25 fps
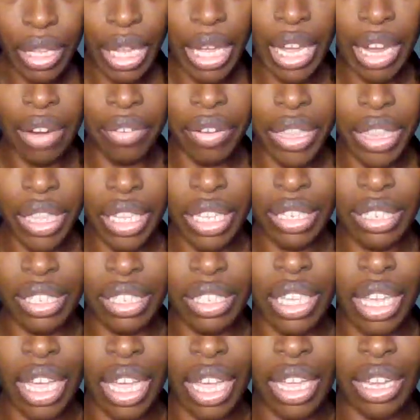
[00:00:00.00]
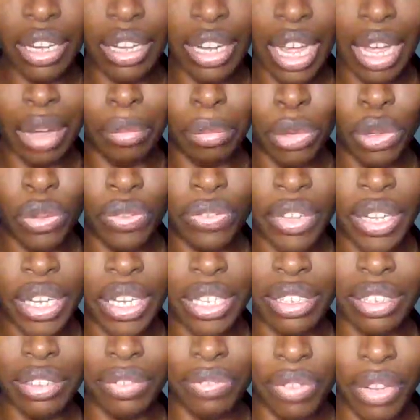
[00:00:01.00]
Everything's set, not moving.
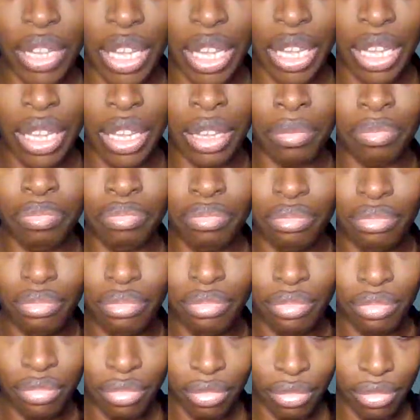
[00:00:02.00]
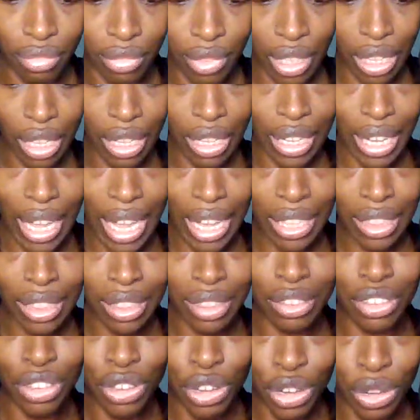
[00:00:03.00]
It's a flame. Light
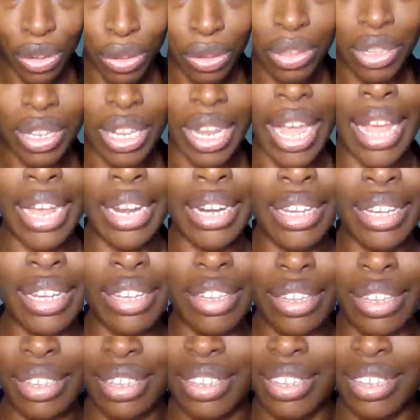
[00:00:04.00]
it.